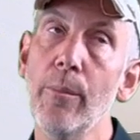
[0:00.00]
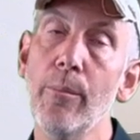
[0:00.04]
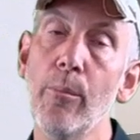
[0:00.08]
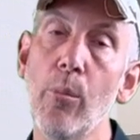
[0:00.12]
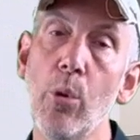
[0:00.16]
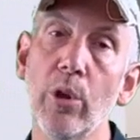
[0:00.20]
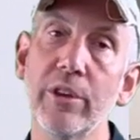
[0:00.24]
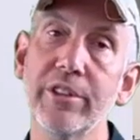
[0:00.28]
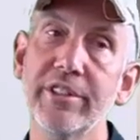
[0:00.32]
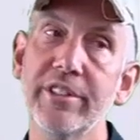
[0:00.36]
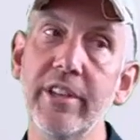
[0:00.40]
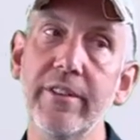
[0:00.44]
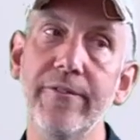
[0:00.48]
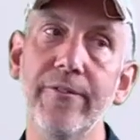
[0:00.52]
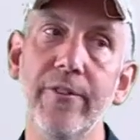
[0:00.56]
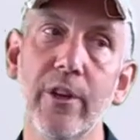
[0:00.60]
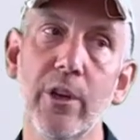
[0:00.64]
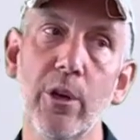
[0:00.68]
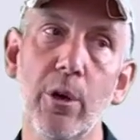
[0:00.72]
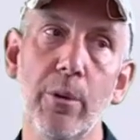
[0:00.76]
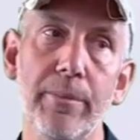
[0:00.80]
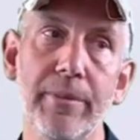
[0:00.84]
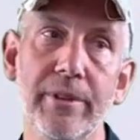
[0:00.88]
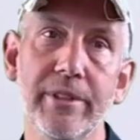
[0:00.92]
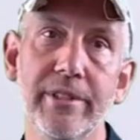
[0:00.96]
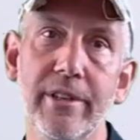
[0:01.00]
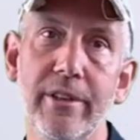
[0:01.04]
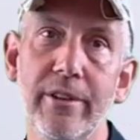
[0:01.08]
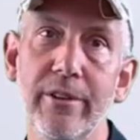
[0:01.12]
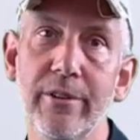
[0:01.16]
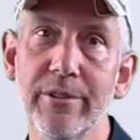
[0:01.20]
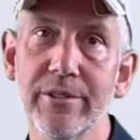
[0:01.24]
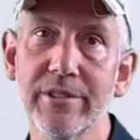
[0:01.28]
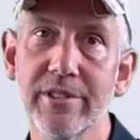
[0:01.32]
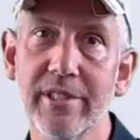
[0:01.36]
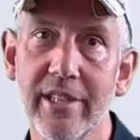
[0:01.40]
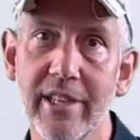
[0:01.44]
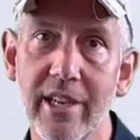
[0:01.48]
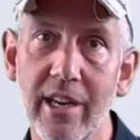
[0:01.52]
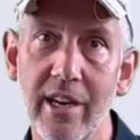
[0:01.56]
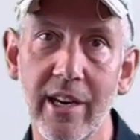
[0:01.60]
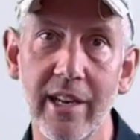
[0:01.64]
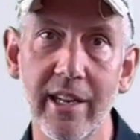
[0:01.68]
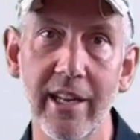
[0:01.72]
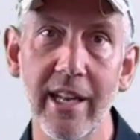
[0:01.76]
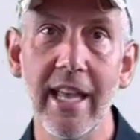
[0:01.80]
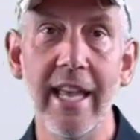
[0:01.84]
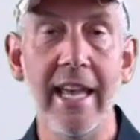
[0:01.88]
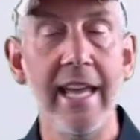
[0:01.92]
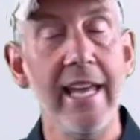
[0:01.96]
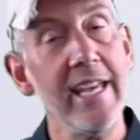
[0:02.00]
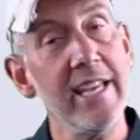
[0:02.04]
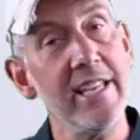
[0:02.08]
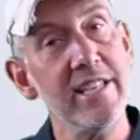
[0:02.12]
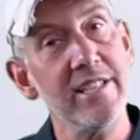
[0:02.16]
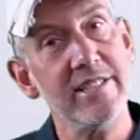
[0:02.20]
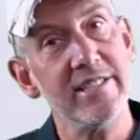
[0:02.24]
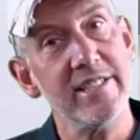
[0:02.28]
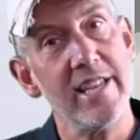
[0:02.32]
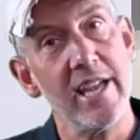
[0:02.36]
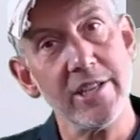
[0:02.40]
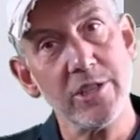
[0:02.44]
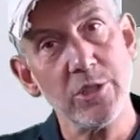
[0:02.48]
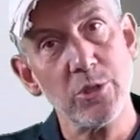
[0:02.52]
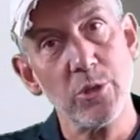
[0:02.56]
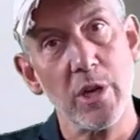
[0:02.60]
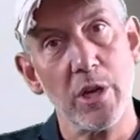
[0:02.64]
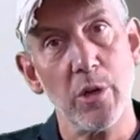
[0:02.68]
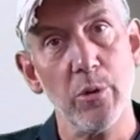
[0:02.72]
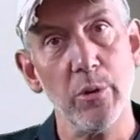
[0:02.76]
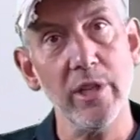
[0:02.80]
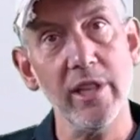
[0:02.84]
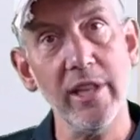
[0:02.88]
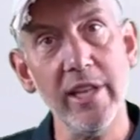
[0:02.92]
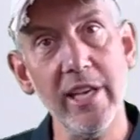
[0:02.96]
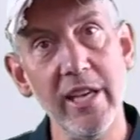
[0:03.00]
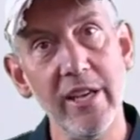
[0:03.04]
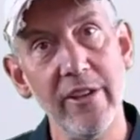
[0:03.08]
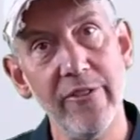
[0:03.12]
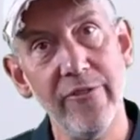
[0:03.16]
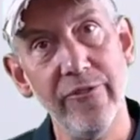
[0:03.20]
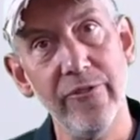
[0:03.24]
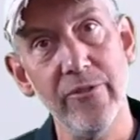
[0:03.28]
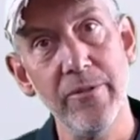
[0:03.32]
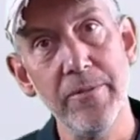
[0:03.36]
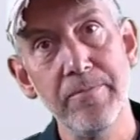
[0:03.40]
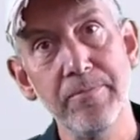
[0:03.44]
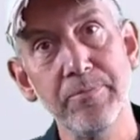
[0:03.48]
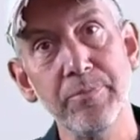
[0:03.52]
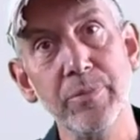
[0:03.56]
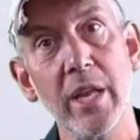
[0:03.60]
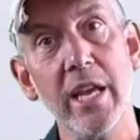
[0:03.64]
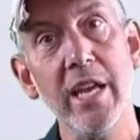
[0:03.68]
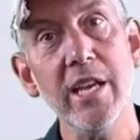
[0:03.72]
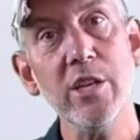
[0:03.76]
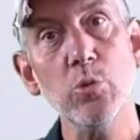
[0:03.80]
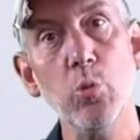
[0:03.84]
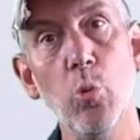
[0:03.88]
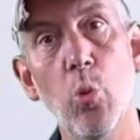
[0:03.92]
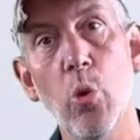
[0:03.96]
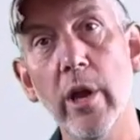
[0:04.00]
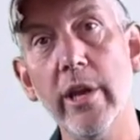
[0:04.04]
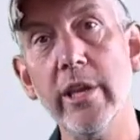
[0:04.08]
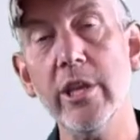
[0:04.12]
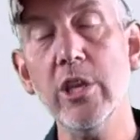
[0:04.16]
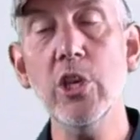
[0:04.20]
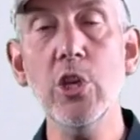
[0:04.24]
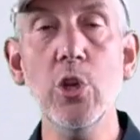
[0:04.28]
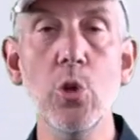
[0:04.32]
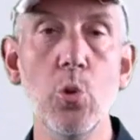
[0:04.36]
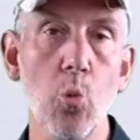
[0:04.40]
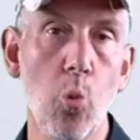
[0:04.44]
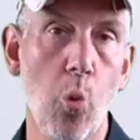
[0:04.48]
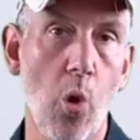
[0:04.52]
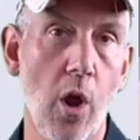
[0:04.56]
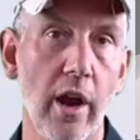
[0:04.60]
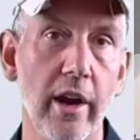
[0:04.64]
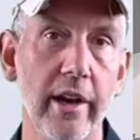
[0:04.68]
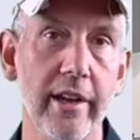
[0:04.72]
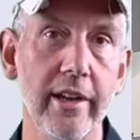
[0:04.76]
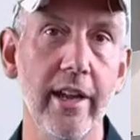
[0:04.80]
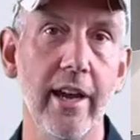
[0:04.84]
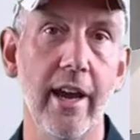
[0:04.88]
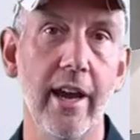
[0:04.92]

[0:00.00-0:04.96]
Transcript: more difficult materials to cut, eccentric relief is what you want